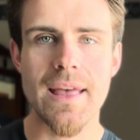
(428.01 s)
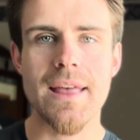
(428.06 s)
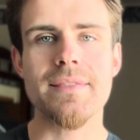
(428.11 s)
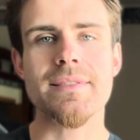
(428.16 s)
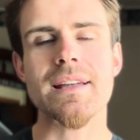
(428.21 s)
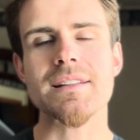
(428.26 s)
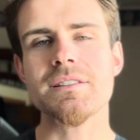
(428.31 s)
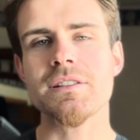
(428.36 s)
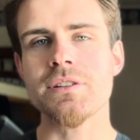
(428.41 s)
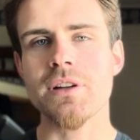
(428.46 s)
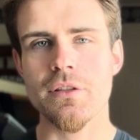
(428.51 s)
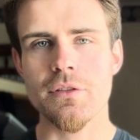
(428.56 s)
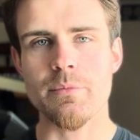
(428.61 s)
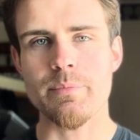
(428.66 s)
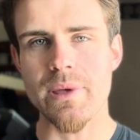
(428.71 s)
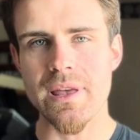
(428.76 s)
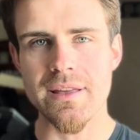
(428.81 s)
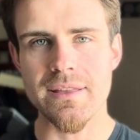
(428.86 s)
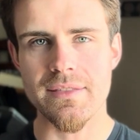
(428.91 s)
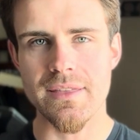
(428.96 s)
That's another
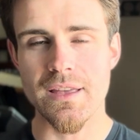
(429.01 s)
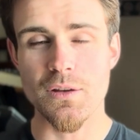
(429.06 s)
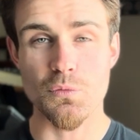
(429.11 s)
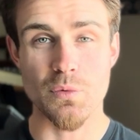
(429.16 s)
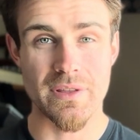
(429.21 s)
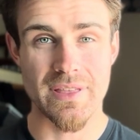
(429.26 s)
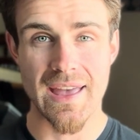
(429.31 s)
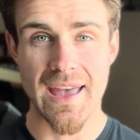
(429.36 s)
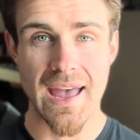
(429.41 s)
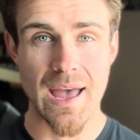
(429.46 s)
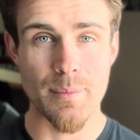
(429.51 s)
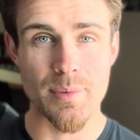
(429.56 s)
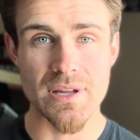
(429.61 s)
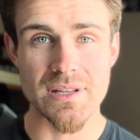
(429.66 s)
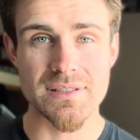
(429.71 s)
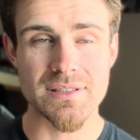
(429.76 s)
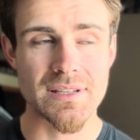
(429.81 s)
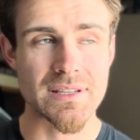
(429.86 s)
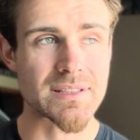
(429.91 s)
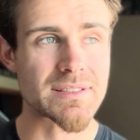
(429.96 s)
big thing with
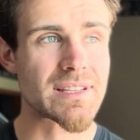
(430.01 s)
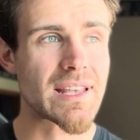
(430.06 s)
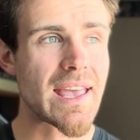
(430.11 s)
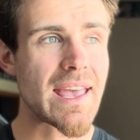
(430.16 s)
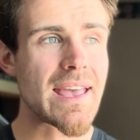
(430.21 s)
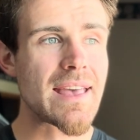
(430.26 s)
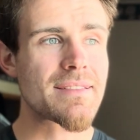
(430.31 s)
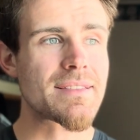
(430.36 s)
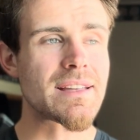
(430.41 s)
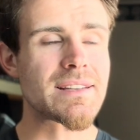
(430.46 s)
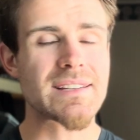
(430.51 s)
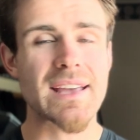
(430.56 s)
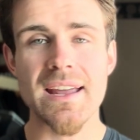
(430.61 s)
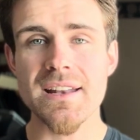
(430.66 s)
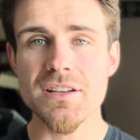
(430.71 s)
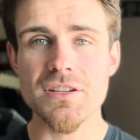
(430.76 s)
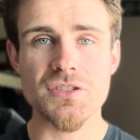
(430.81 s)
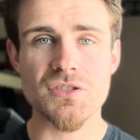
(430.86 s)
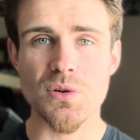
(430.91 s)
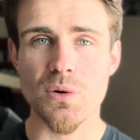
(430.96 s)
habits, is they
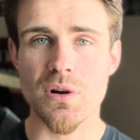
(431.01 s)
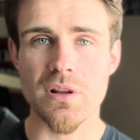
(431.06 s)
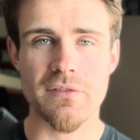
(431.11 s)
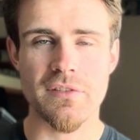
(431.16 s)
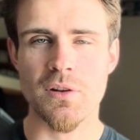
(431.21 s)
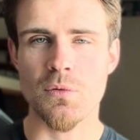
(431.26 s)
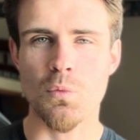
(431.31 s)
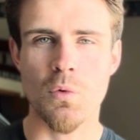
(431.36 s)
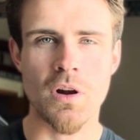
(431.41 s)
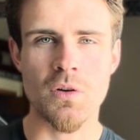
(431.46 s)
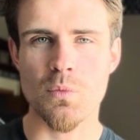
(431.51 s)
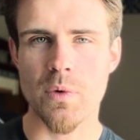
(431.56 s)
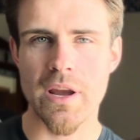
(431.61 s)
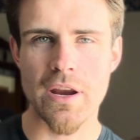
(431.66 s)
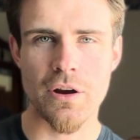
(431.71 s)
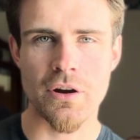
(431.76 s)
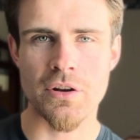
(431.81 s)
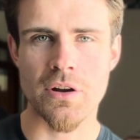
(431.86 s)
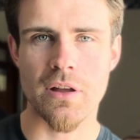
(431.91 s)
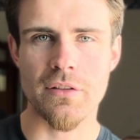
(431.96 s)
tend to sort of in one way
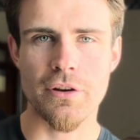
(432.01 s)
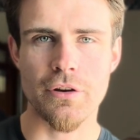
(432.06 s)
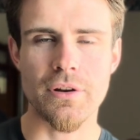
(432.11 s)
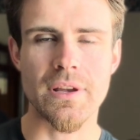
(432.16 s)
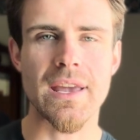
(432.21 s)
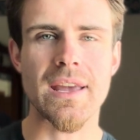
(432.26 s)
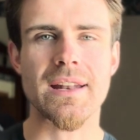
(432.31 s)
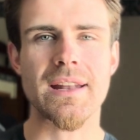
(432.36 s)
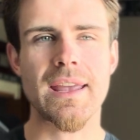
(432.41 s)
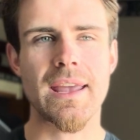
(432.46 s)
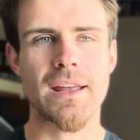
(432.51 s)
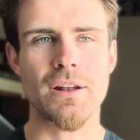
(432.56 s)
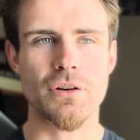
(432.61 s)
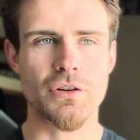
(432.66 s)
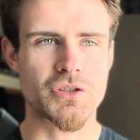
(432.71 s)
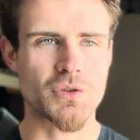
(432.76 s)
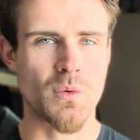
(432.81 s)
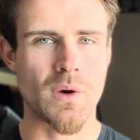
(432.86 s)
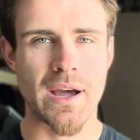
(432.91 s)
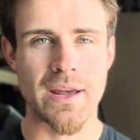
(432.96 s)
or another get
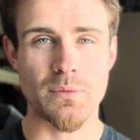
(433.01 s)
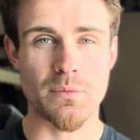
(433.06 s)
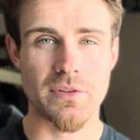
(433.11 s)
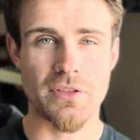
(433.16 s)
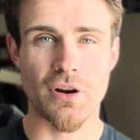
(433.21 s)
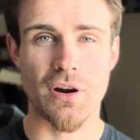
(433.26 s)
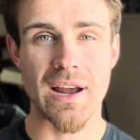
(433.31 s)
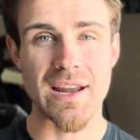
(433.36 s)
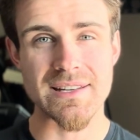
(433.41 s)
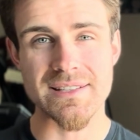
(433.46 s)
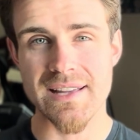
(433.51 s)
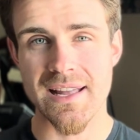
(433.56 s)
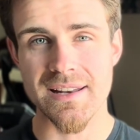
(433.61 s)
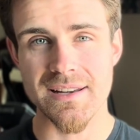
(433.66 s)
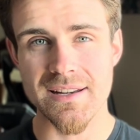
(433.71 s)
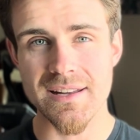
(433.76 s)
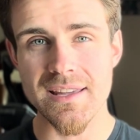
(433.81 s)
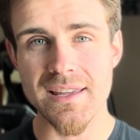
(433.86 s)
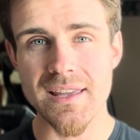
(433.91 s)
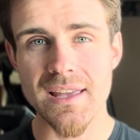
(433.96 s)
intertwined with our
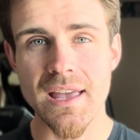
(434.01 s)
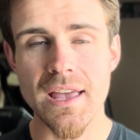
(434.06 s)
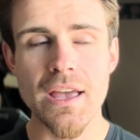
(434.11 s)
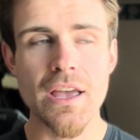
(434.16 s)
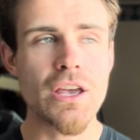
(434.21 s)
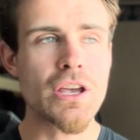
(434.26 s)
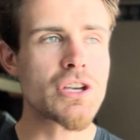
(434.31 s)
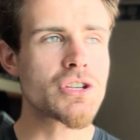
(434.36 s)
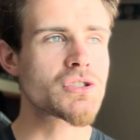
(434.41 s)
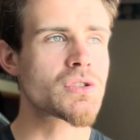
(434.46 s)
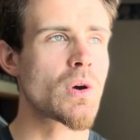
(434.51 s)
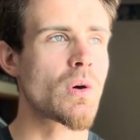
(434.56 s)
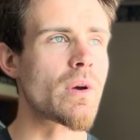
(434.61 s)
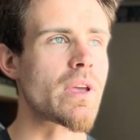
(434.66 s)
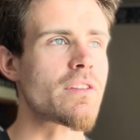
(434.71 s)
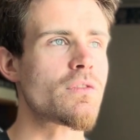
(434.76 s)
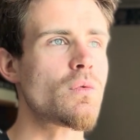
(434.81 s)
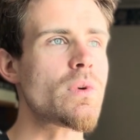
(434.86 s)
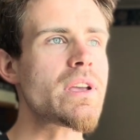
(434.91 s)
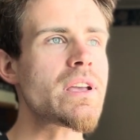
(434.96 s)
identity. So
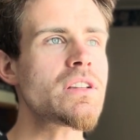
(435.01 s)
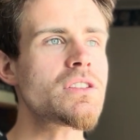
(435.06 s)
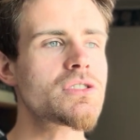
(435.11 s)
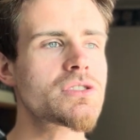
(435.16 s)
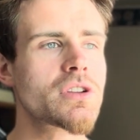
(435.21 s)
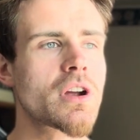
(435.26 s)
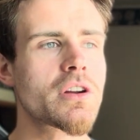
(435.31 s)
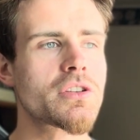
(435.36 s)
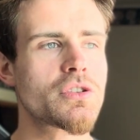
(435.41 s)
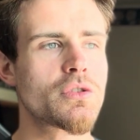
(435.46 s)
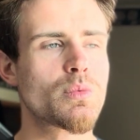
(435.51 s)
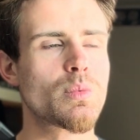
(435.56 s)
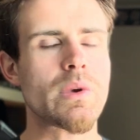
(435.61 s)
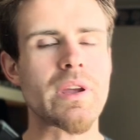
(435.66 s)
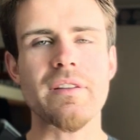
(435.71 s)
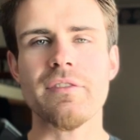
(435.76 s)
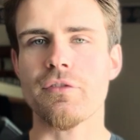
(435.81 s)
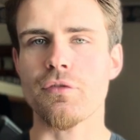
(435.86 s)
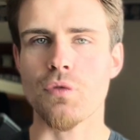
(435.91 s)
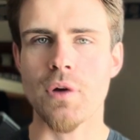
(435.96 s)
if we can start to
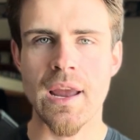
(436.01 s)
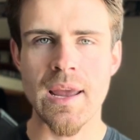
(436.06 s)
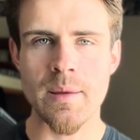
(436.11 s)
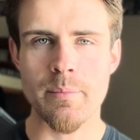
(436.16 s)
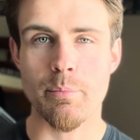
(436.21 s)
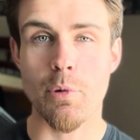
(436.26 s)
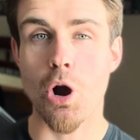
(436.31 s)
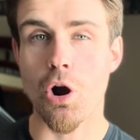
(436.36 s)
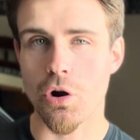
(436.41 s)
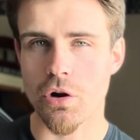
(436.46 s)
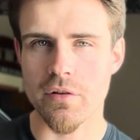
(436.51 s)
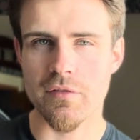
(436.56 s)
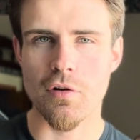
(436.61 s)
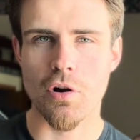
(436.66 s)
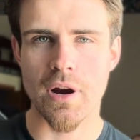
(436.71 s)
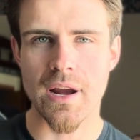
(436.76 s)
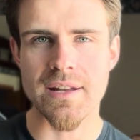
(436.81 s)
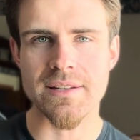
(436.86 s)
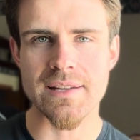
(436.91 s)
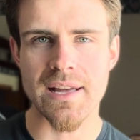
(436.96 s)
reframe part of
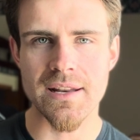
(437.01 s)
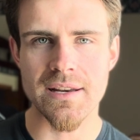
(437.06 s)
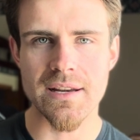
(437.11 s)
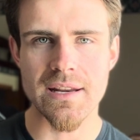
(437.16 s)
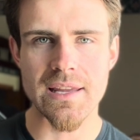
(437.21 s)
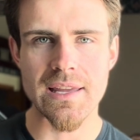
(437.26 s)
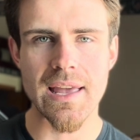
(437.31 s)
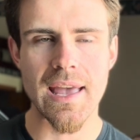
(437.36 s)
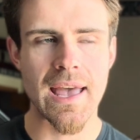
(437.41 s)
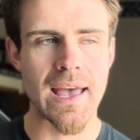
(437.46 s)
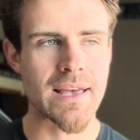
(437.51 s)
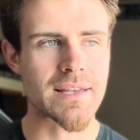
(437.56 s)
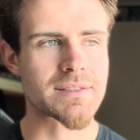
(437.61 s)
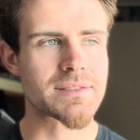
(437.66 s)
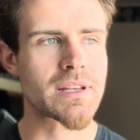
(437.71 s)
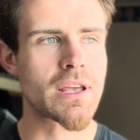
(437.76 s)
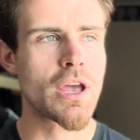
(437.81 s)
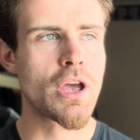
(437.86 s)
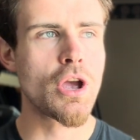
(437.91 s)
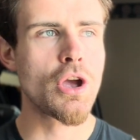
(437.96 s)
our identity
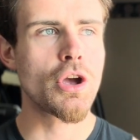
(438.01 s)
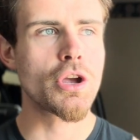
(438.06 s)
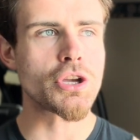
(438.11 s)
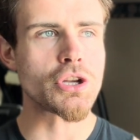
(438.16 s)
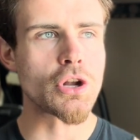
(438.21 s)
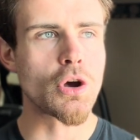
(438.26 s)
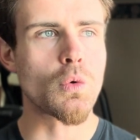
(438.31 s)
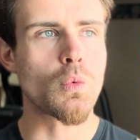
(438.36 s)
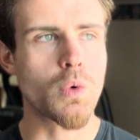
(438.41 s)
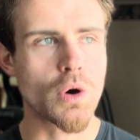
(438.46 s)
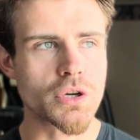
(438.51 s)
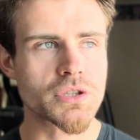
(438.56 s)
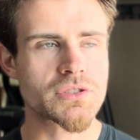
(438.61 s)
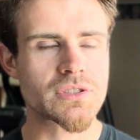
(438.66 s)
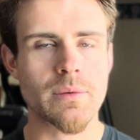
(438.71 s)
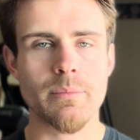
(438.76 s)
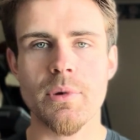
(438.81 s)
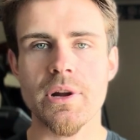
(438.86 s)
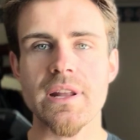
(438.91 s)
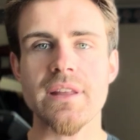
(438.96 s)
as, we're
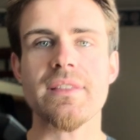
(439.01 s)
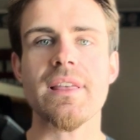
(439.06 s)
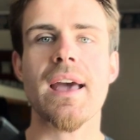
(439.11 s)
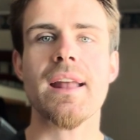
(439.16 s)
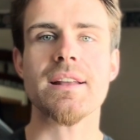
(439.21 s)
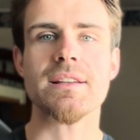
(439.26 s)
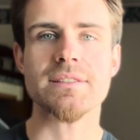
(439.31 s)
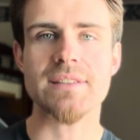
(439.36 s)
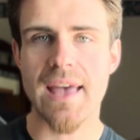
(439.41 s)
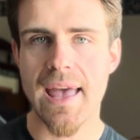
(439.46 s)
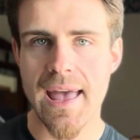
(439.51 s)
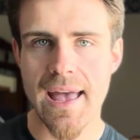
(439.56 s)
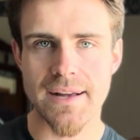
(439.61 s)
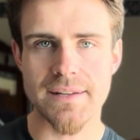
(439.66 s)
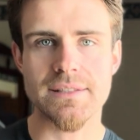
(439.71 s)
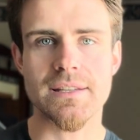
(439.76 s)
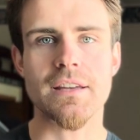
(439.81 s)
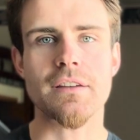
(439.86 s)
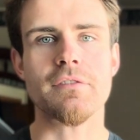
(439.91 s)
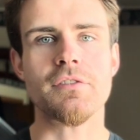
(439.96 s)
somebody that is
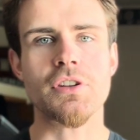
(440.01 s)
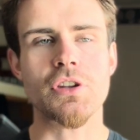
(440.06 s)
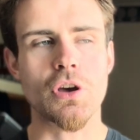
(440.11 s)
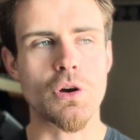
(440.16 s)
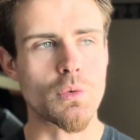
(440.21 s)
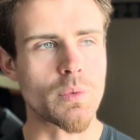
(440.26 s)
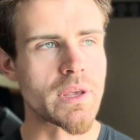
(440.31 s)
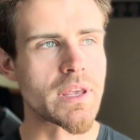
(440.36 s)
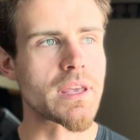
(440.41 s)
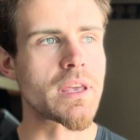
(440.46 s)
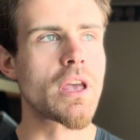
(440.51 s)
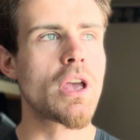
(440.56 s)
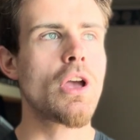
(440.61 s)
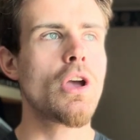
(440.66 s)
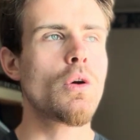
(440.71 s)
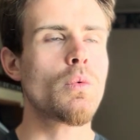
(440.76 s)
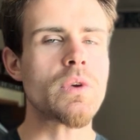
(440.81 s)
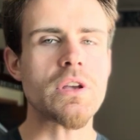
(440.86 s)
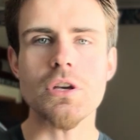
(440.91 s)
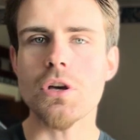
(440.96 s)
active, we
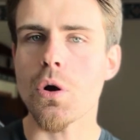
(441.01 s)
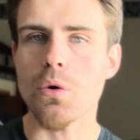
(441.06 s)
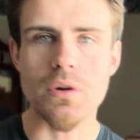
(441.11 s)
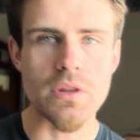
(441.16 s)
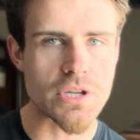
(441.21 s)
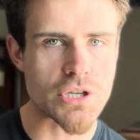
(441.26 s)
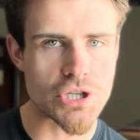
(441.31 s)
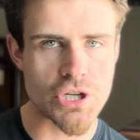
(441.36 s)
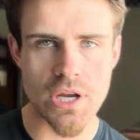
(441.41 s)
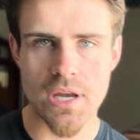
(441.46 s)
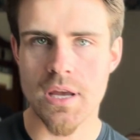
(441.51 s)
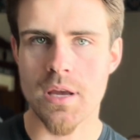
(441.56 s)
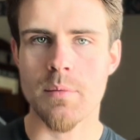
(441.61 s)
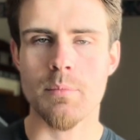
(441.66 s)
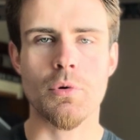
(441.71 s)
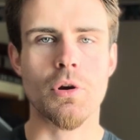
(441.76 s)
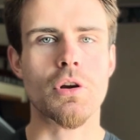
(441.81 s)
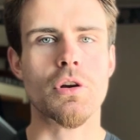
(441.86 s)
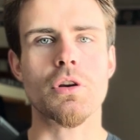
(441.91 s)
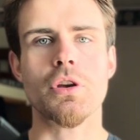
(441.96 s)
go to the
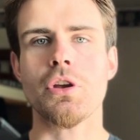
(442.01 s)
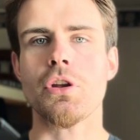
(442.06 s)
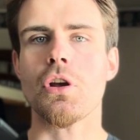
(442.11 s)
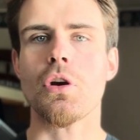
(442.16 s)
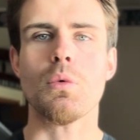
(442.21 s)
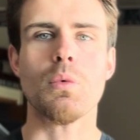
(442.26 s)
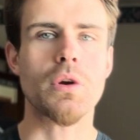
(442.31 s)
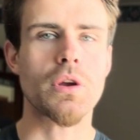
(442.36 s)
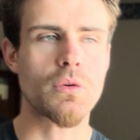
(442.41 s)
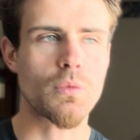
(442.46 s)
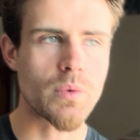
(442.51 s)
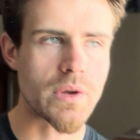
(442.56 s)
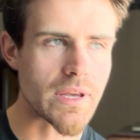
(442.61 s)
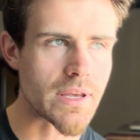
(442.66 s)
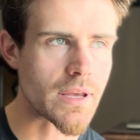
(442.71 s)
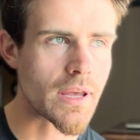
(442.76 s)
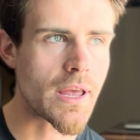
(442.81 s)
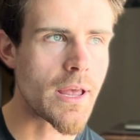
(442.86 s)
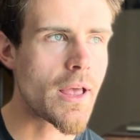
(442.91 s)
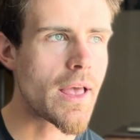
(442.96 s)
gym, or,
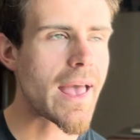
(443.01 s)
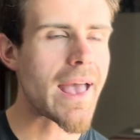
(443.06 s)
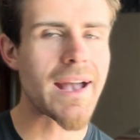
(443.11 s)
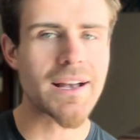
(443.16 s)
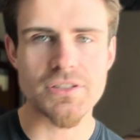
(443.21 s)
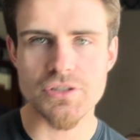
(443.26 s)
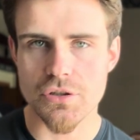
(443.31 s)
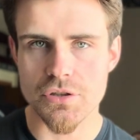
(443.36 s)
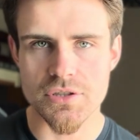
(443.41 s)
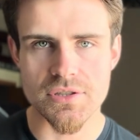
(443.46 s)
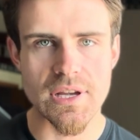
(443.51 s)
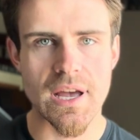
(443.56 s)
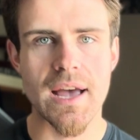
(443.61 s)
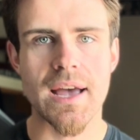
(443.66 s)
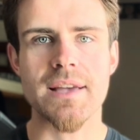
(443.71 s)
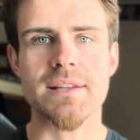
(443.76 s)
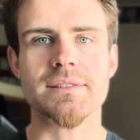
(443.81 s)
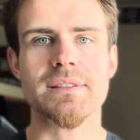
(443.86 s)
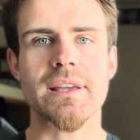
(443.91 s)
we exercise.